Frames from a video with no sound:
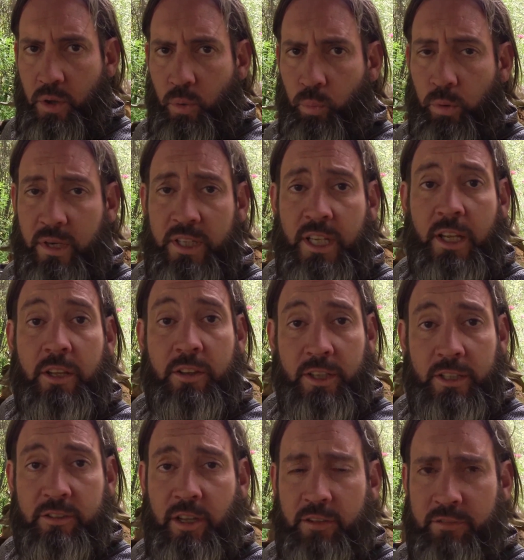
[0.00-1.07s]
One of the other
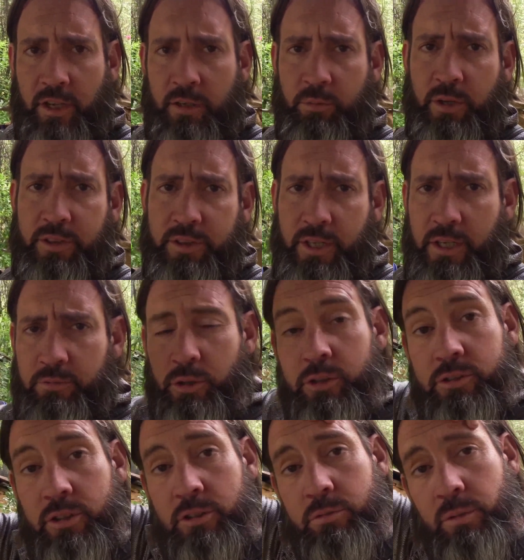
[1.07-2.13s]
things I've done with uh,
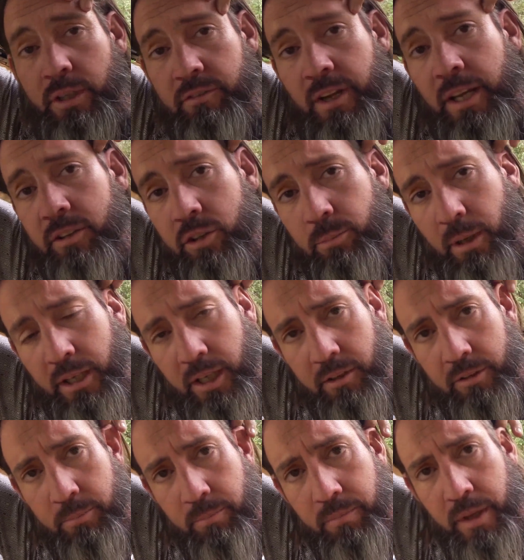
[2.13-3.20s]
roosters when I've had too many
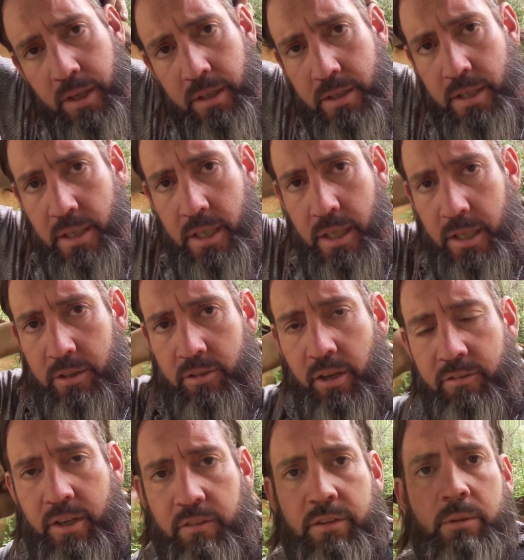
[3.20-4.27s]
of them is
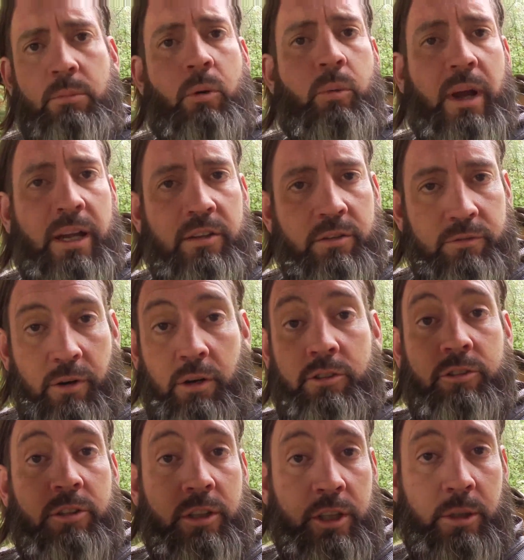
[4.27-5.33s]
I've given them away to
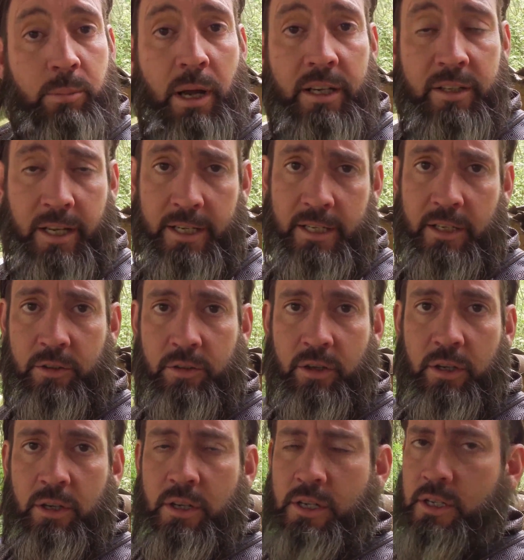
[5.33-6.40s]
folks in the nearby town
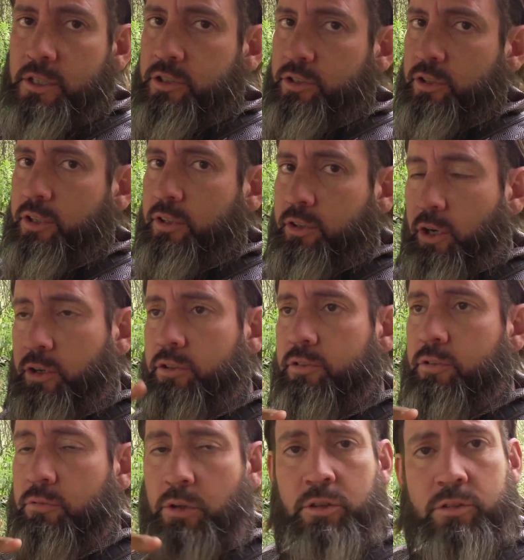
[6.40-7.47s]
so that
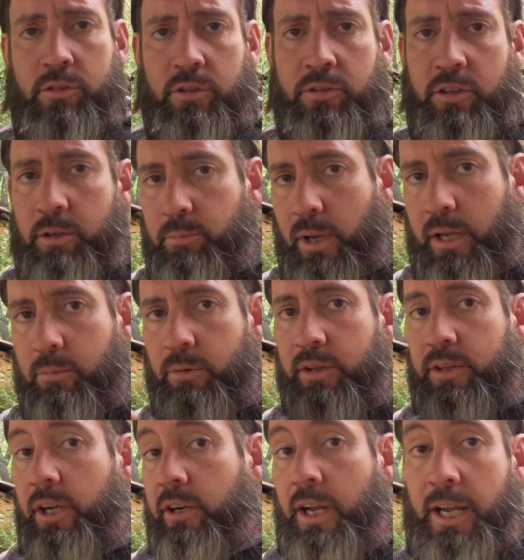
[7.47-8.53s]
those roosters can mate
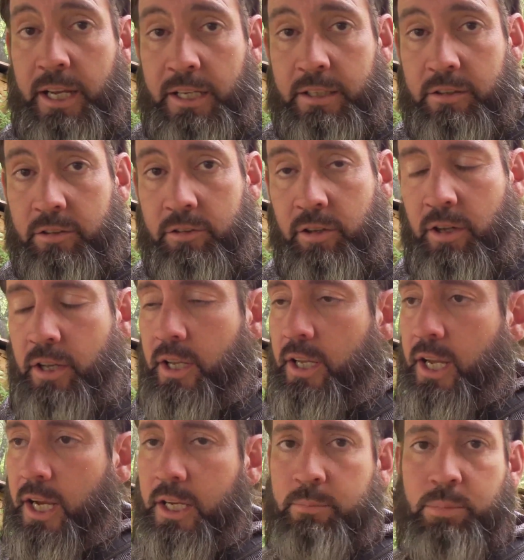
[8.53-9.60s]
with their hens
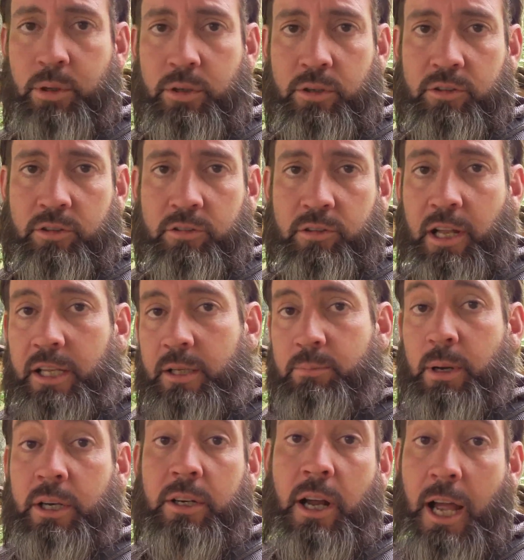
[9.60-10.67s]
and produce a slightly
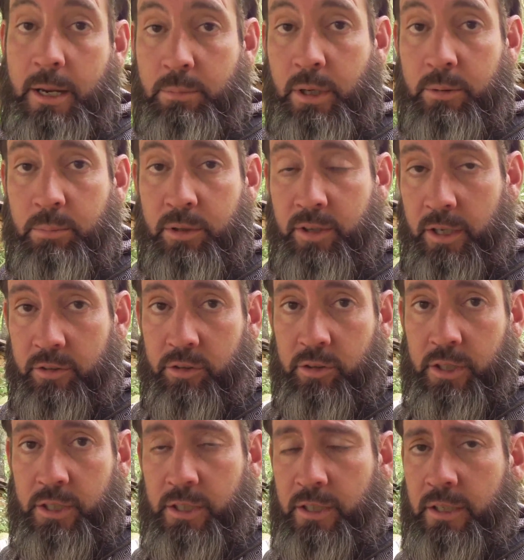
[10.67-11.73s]
better hybrid
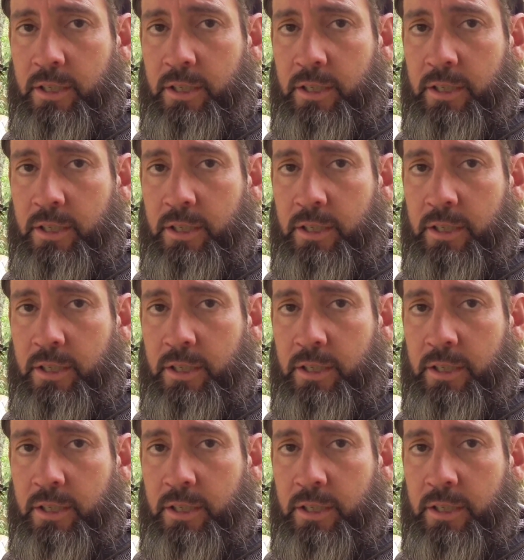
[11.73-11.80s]
potentially.